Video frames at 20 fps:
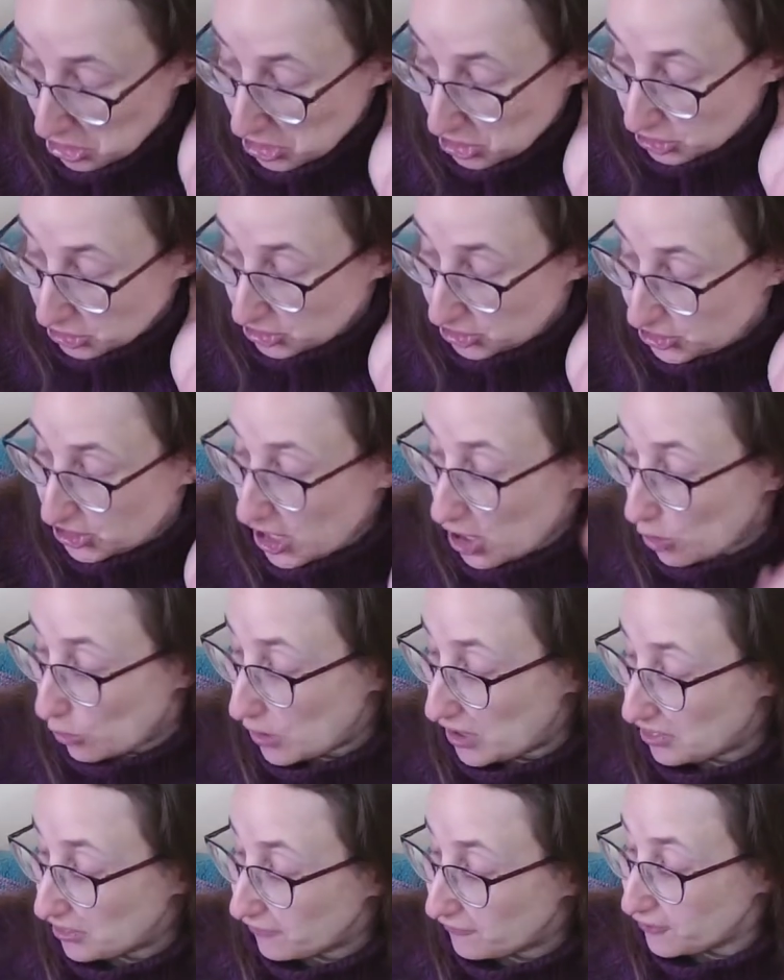So
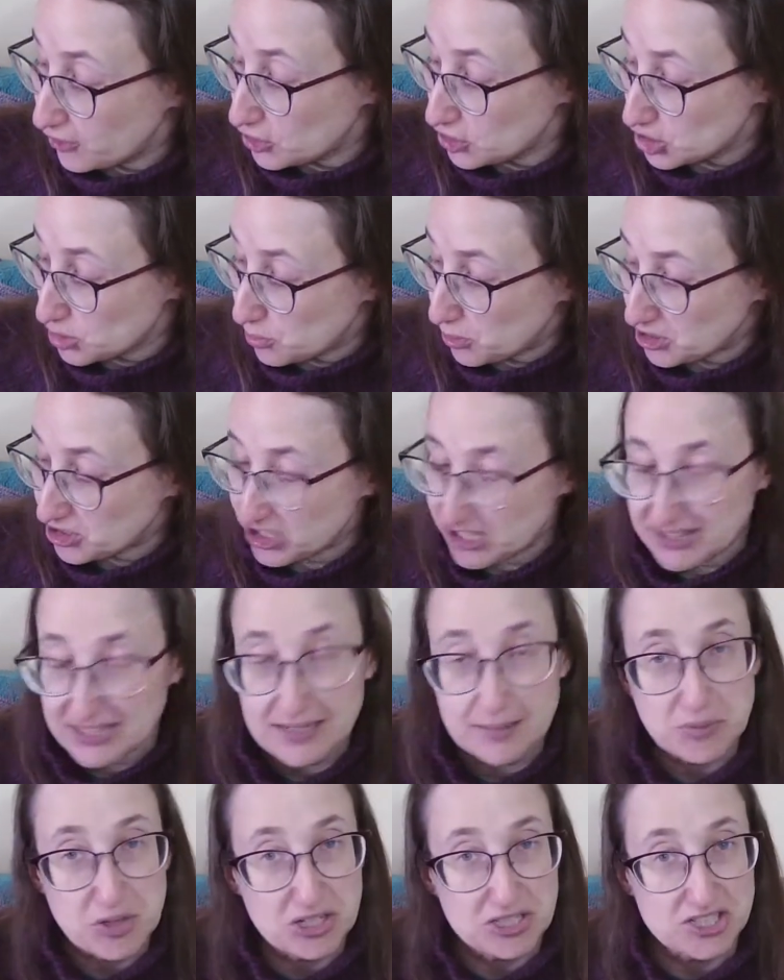the first project that
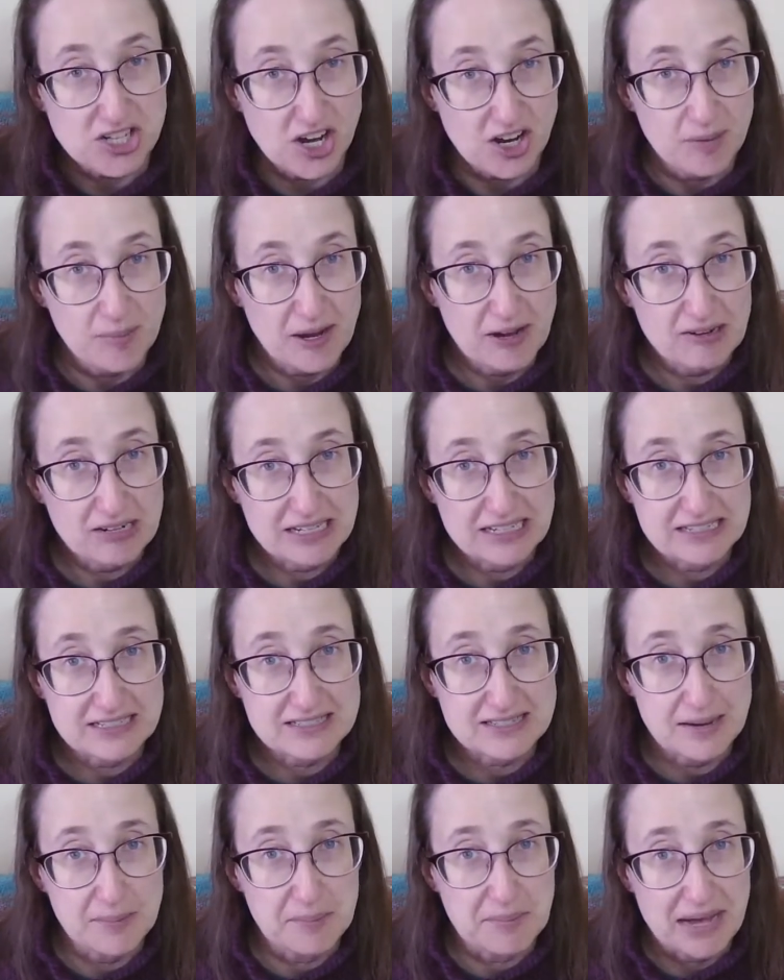I'm going to talk about
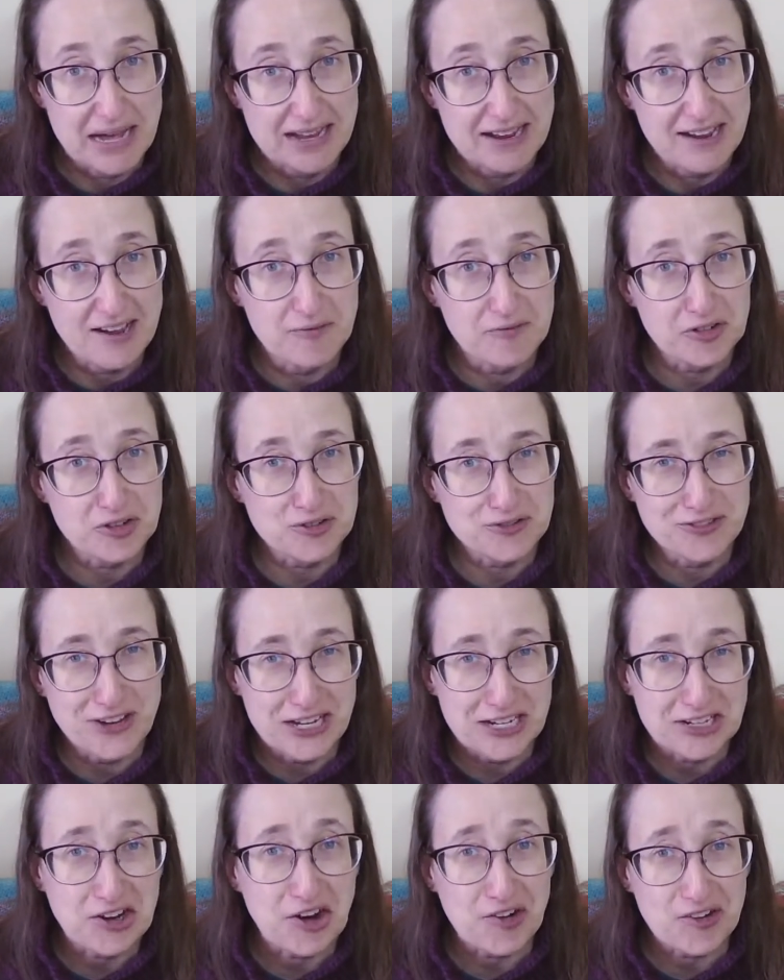is my Comfort
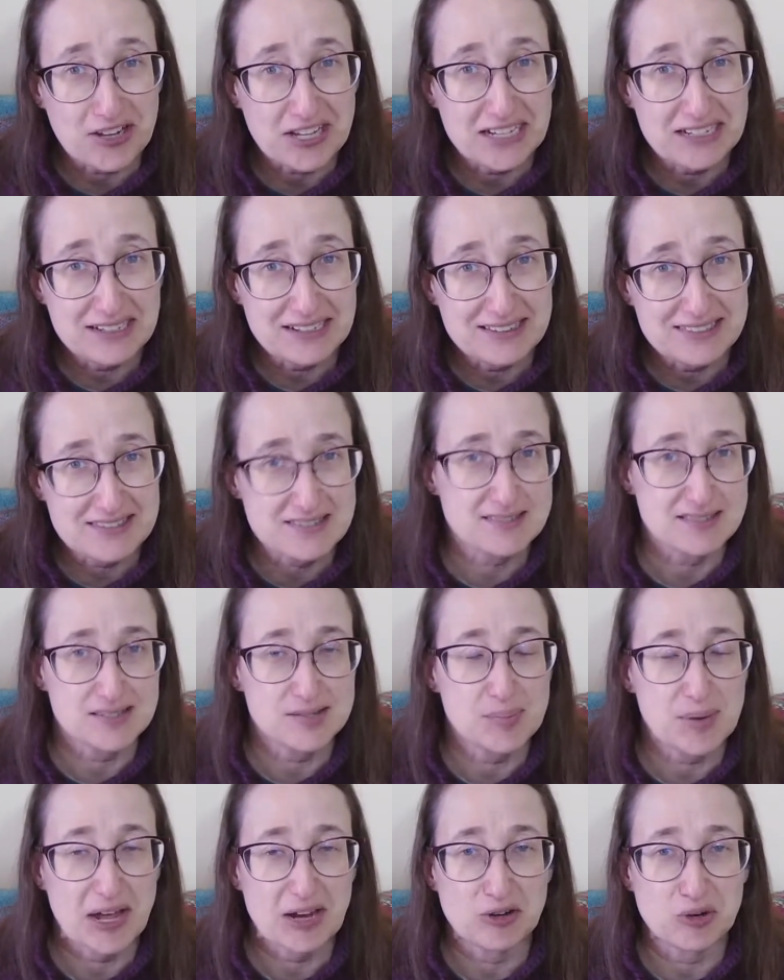Fade cardigan. This is a
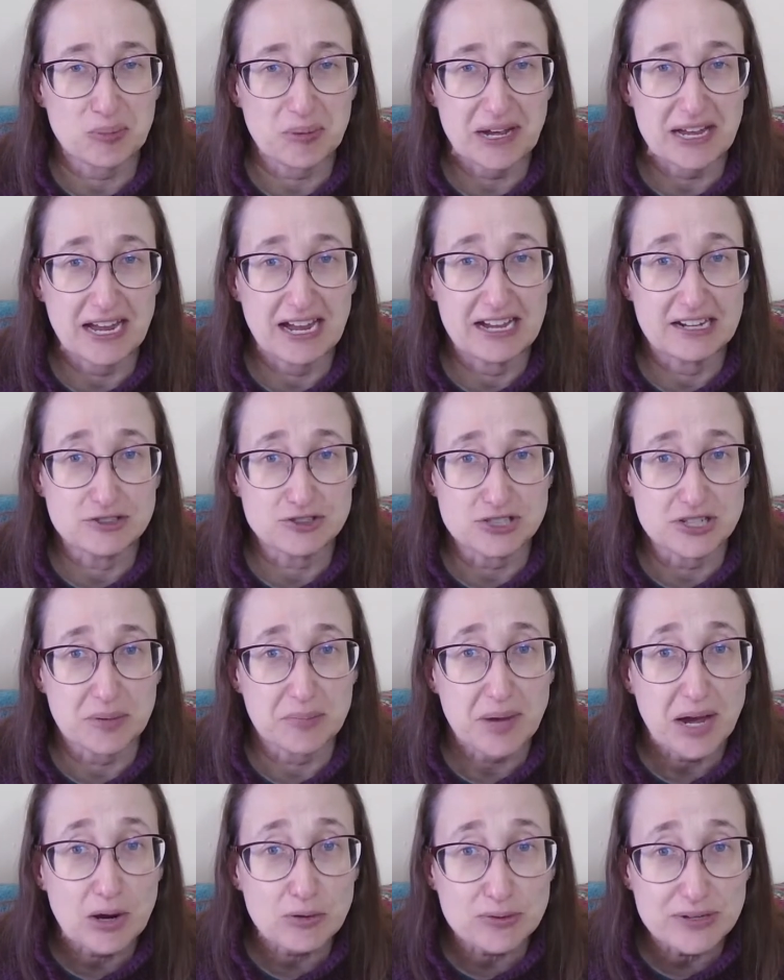pattern by Andrea
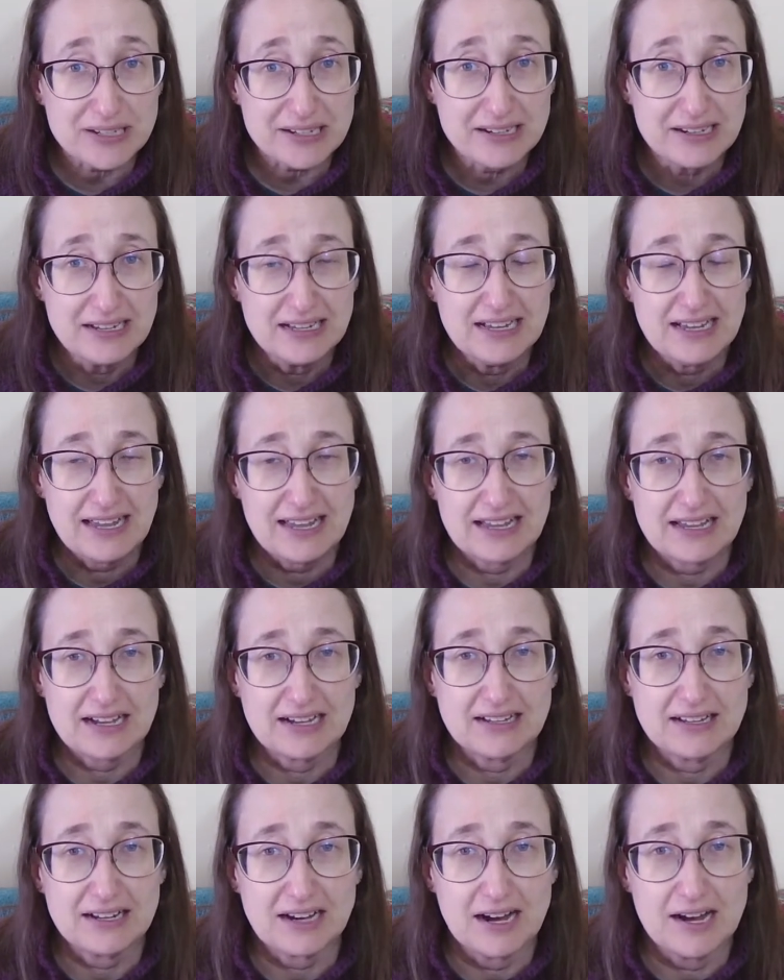Mowry,
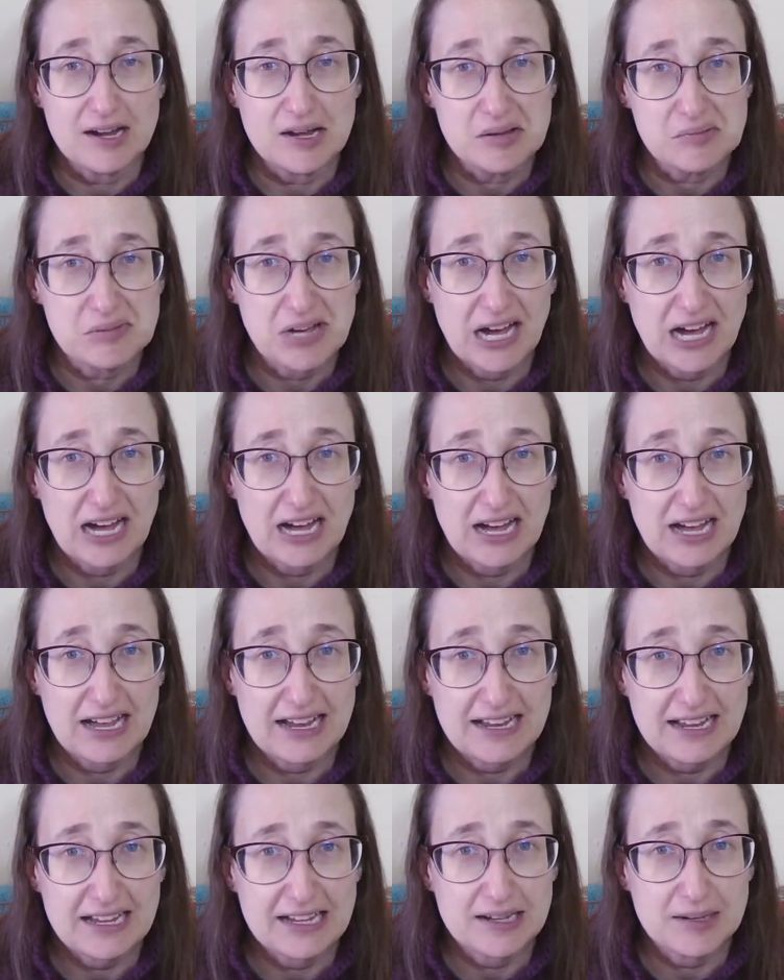and
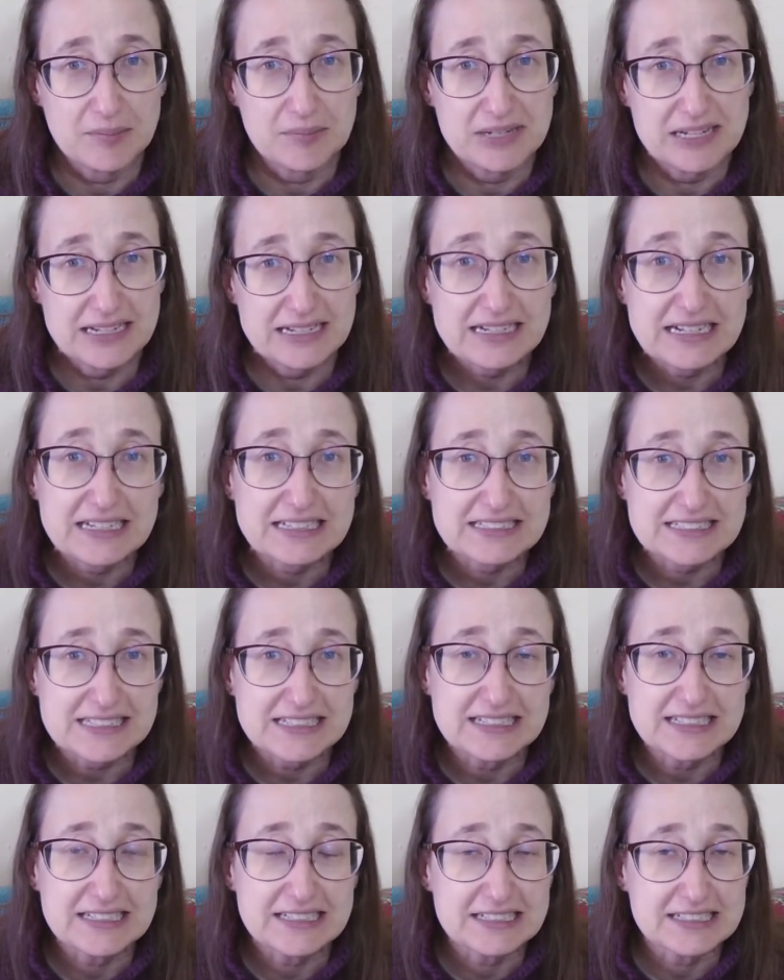I am knitting it
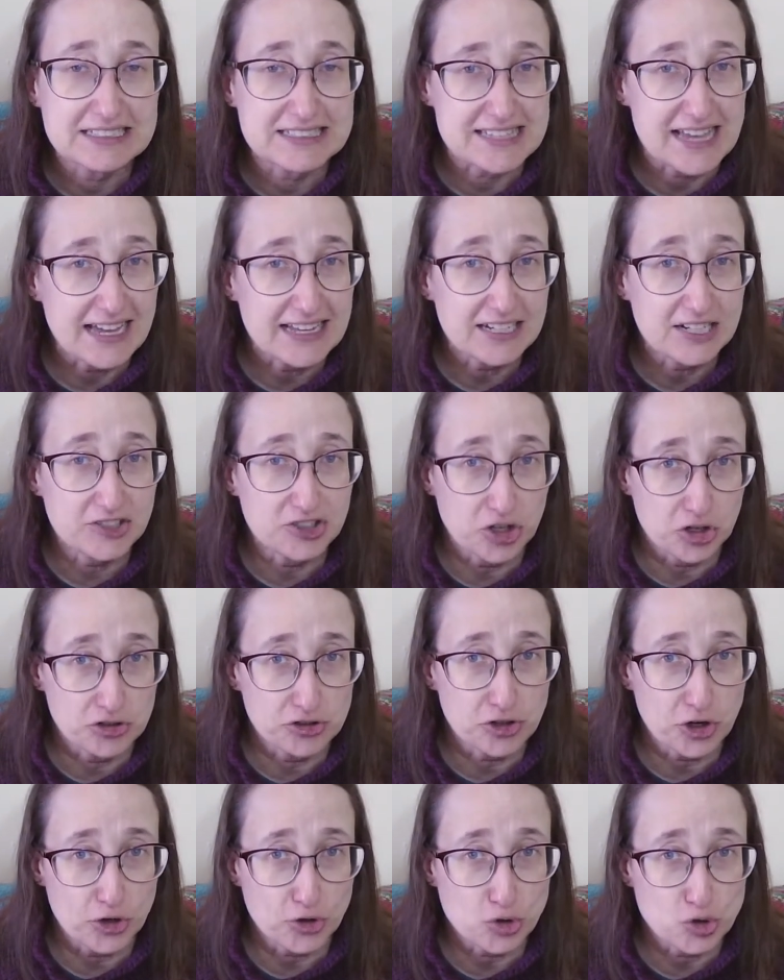in Zen Yarn
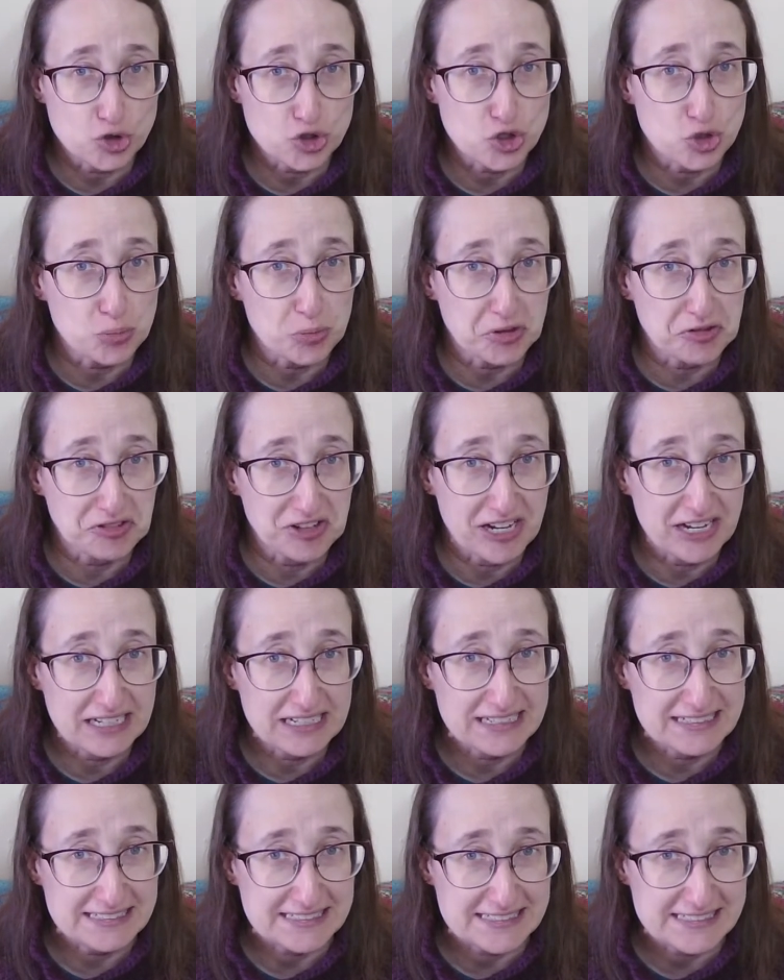Garden
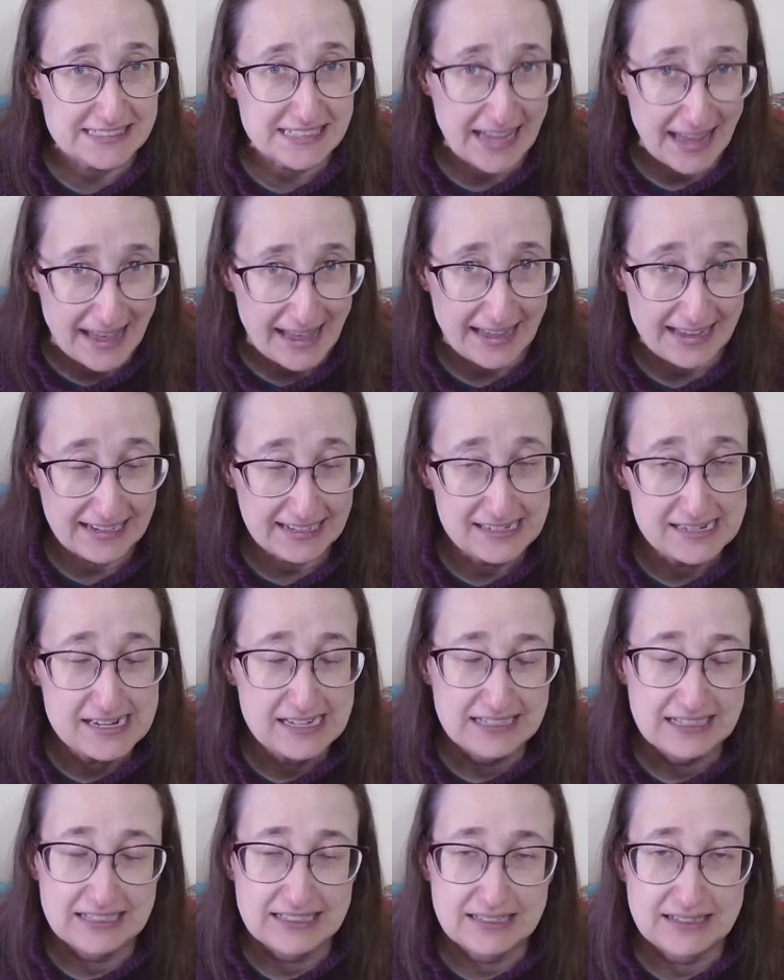Superfine DK
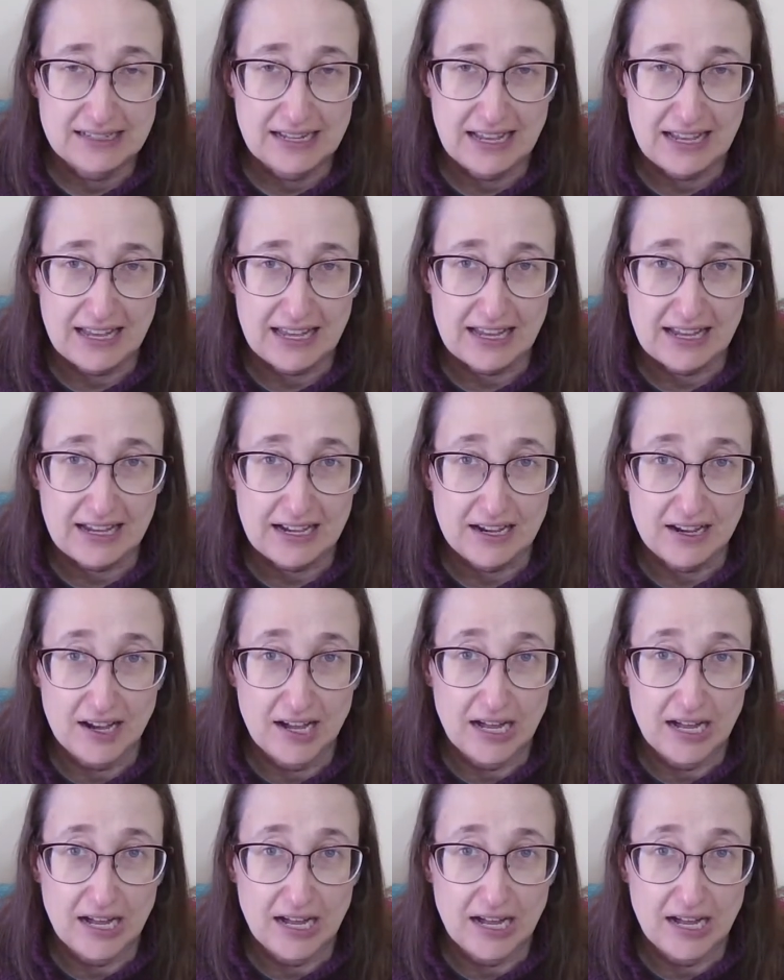in a